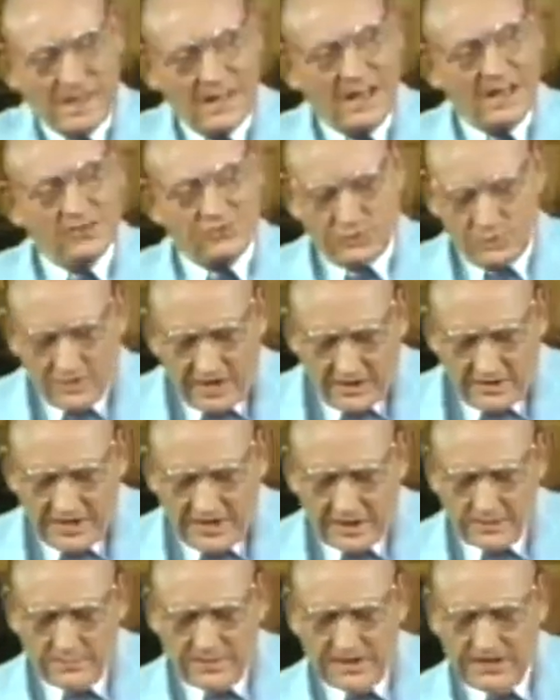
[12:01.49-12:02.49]
And so now
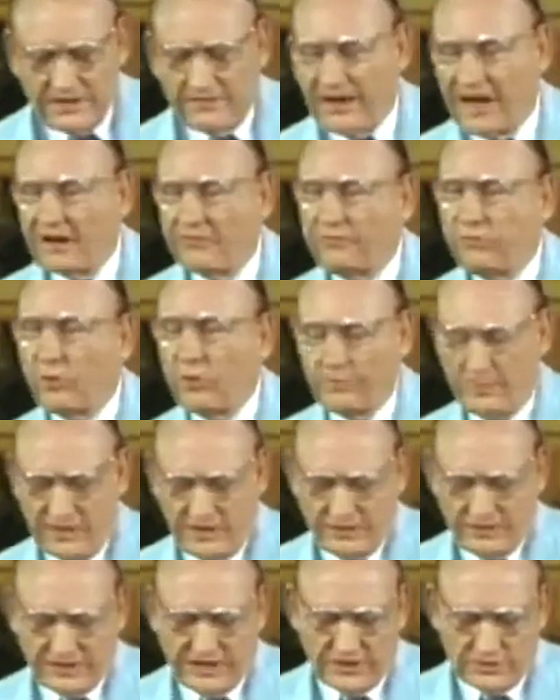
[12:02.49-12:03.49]
Adam and Eve, our
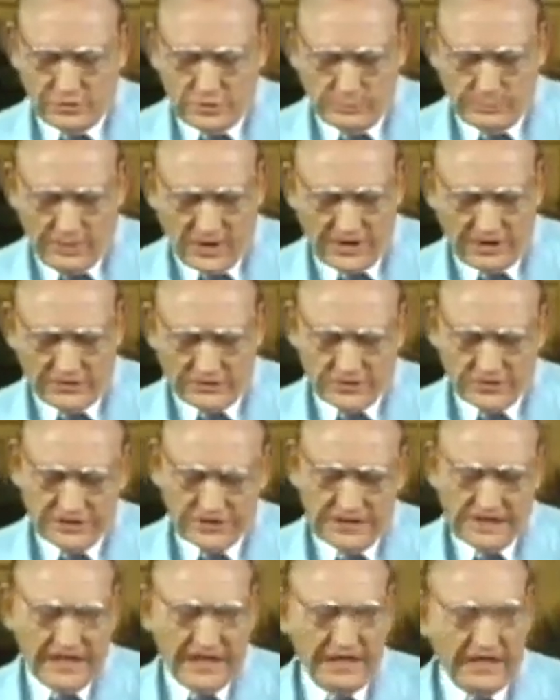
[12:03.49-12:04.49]
forebears, had two parts.
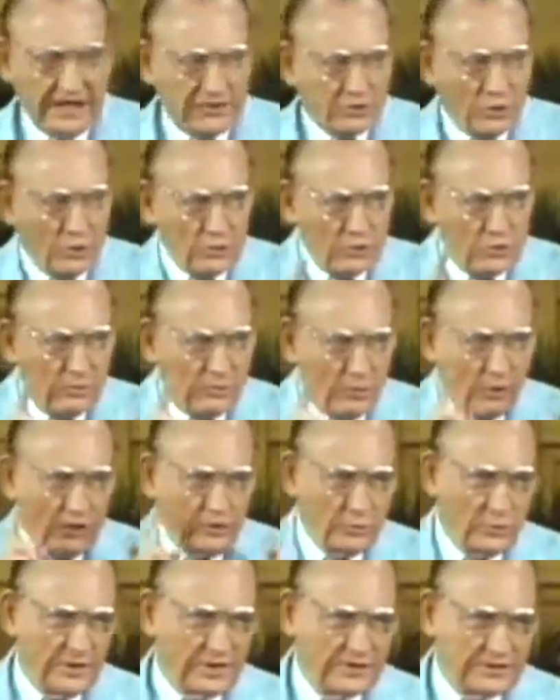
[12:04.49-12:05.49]
And that's all you were
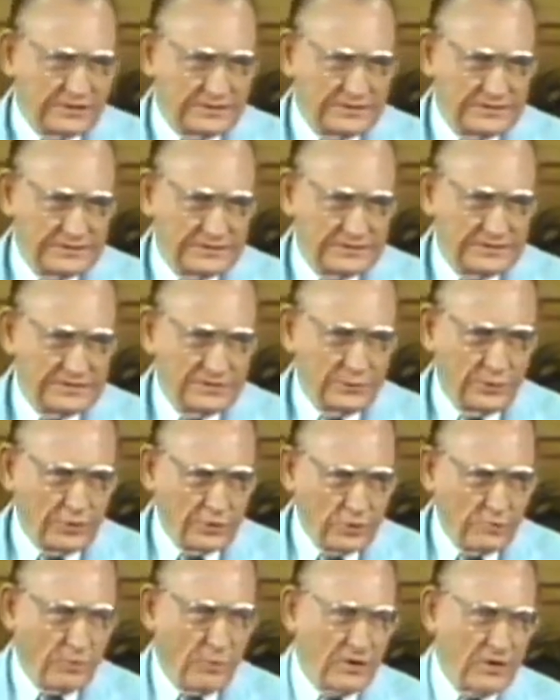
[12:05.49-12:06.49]
born with. When
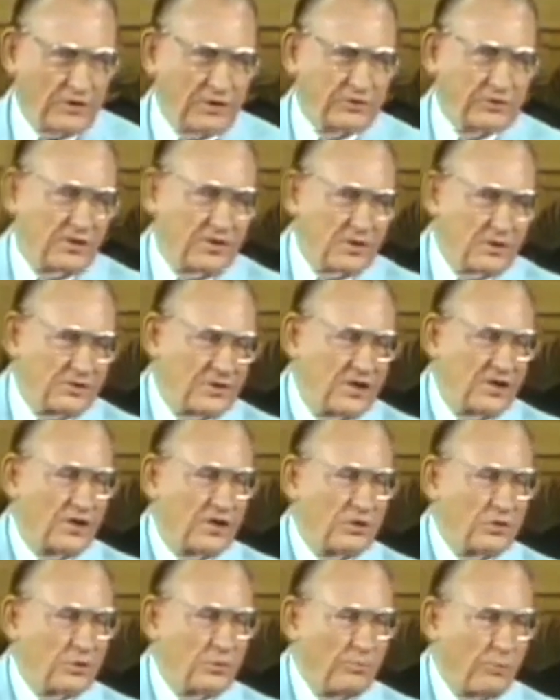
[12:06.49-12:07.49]
you're born this earth,
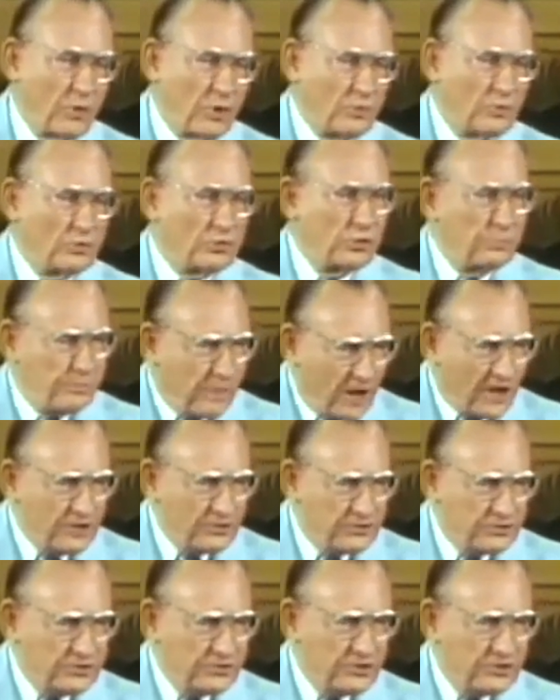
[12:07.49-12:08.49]
you're born two
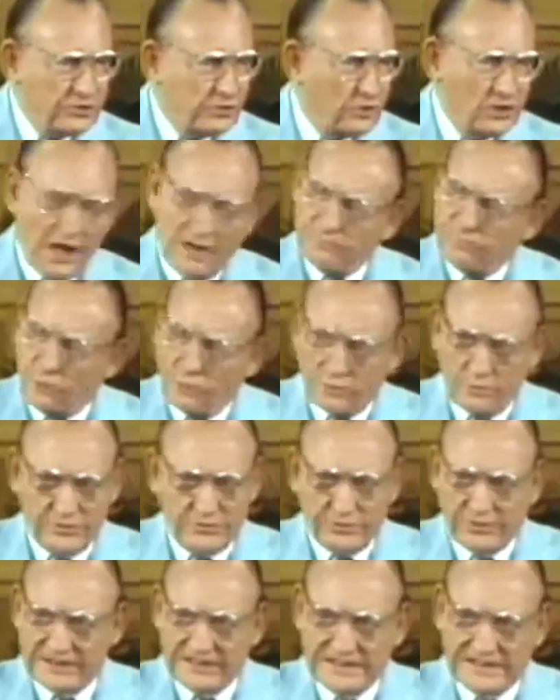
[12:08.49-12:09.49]
parts. You're not born with
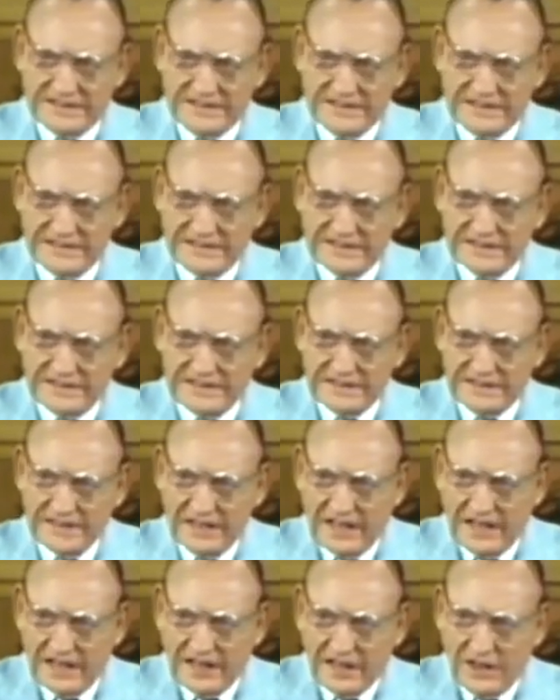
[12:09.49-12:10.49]
three.
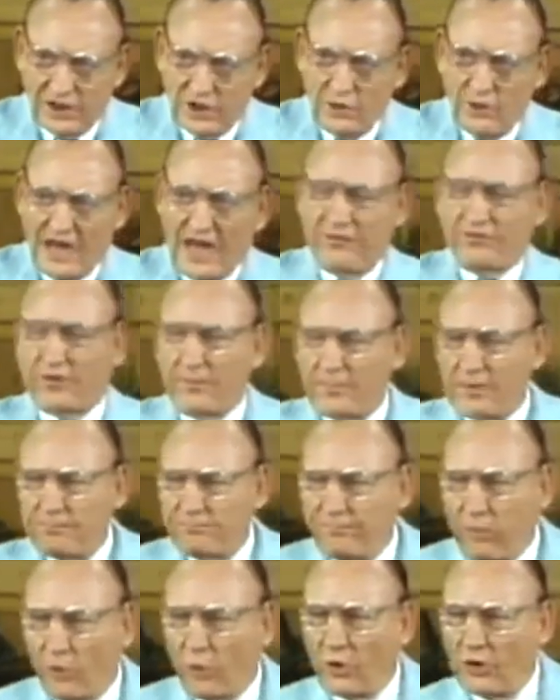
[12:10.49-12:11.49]
You have to be
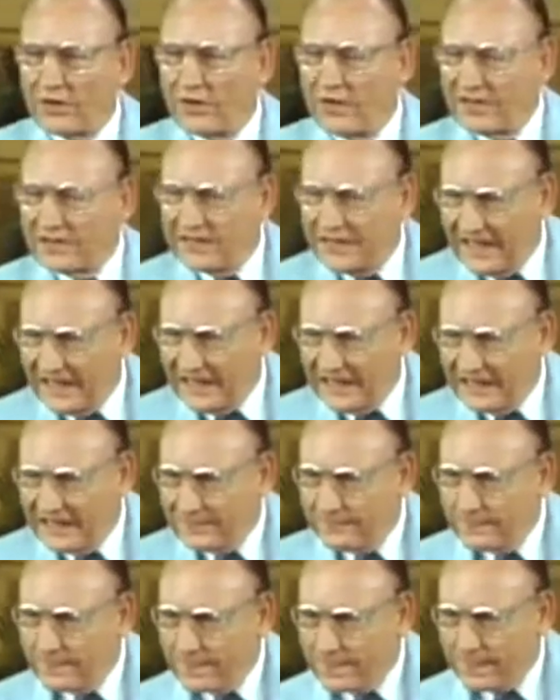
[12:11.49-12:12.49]
born again.
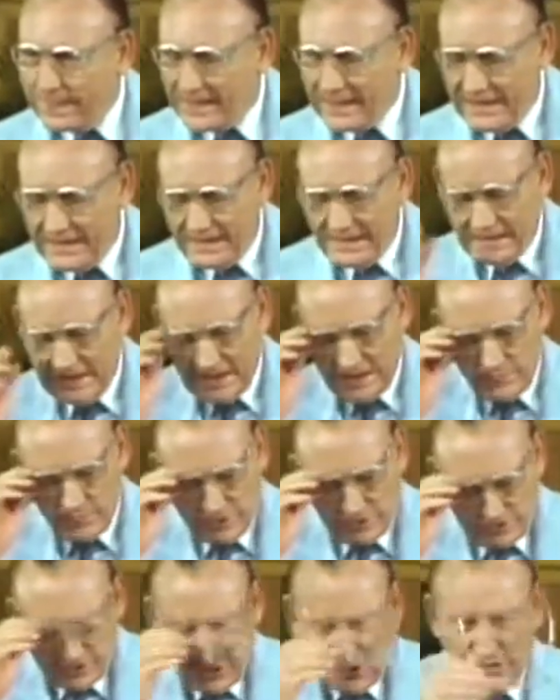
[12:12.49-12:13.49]

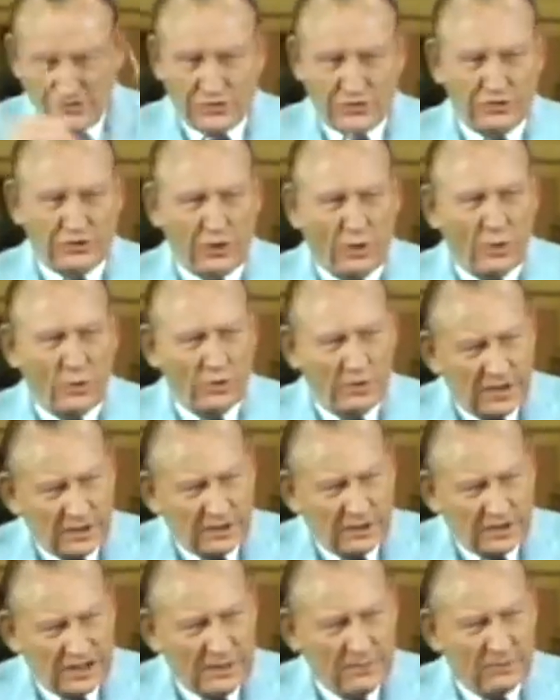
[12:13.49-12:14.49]
When Jesus told
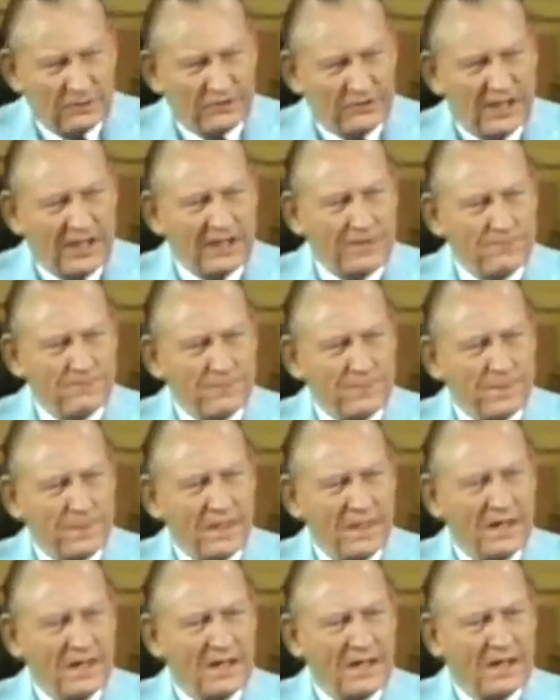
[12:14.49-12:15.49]
Nicodemus that,
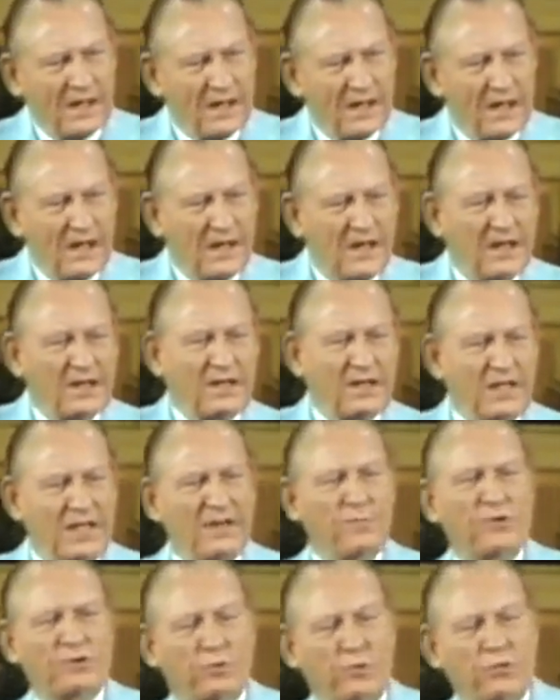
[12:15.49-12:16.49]

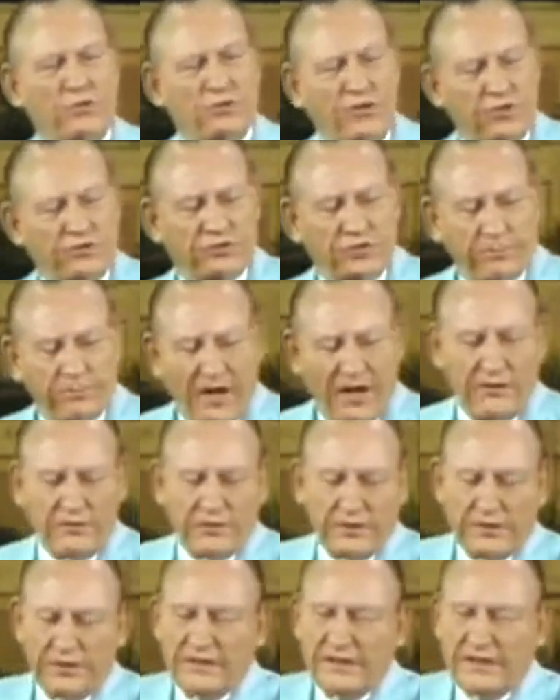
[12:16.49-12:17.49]
Nicodemus was just about